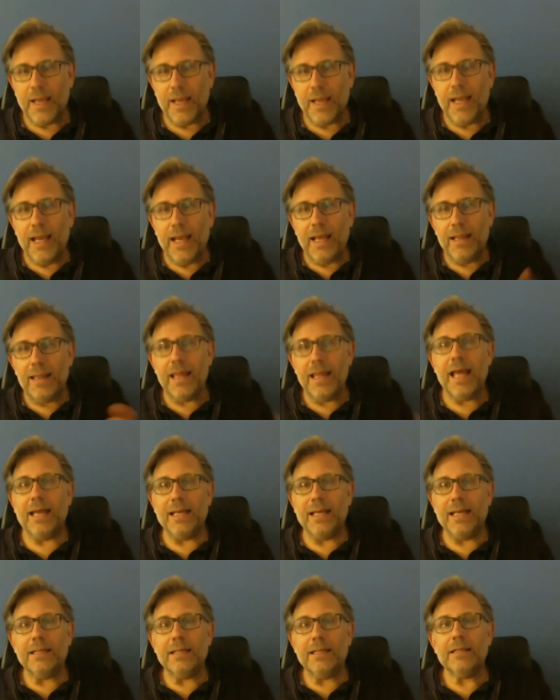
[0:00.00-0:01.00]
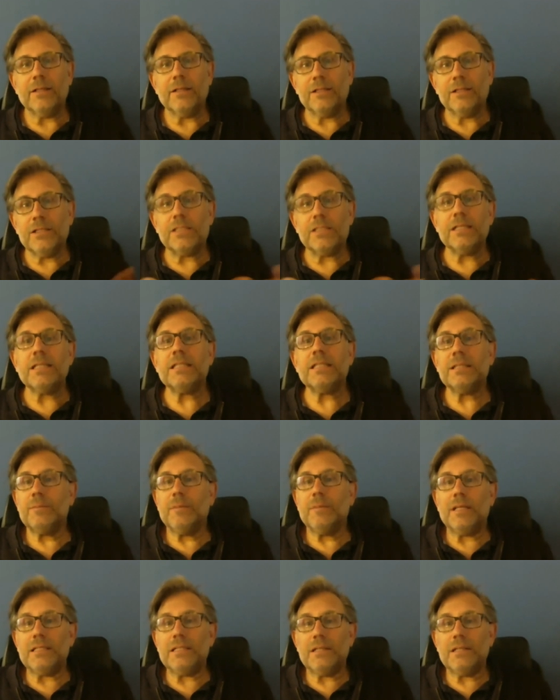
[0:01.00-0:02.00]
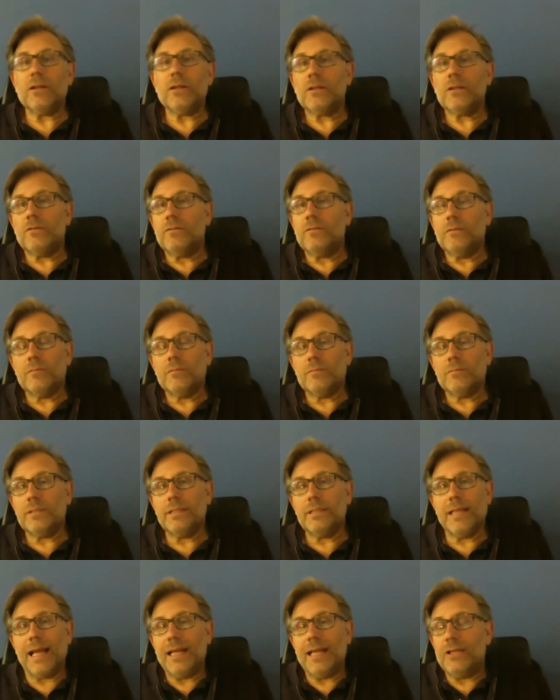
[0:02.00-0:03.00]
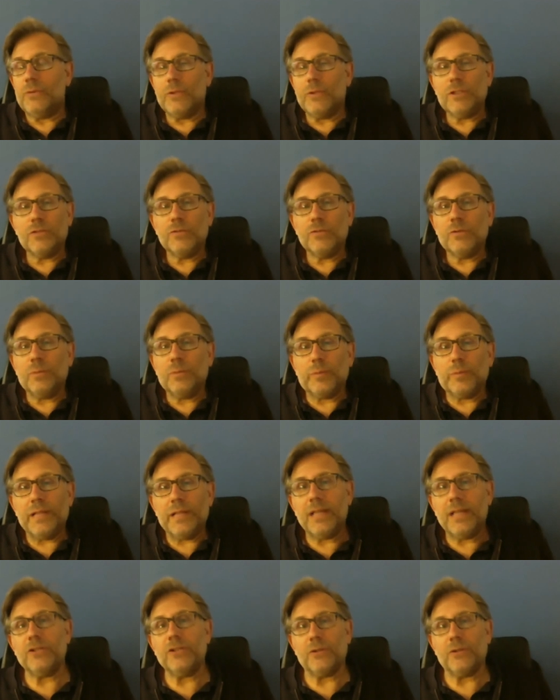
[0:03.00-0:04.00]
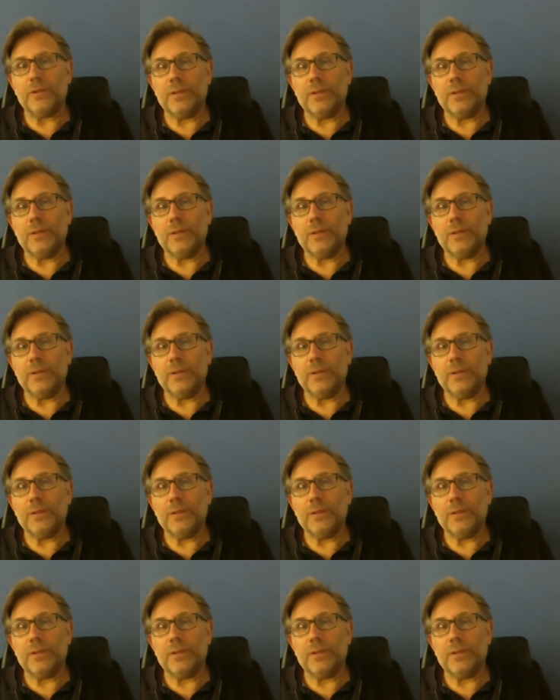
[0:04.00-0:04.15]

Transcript: And then the system is not getting to its full potential.